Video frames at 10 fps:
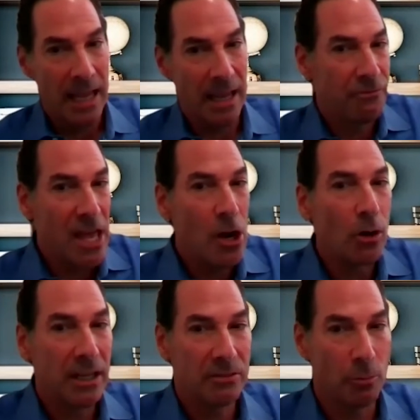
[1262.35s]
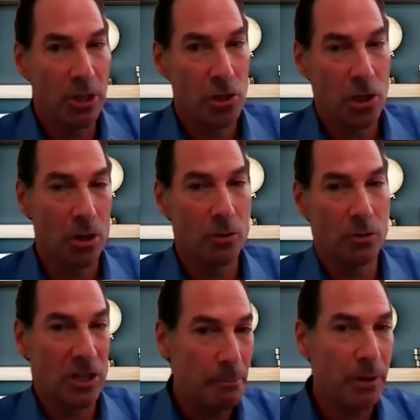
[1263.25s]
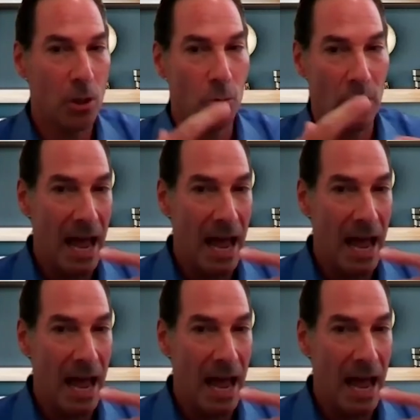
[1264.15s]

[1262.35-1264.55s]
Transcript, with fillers: If they don't get the return, typically what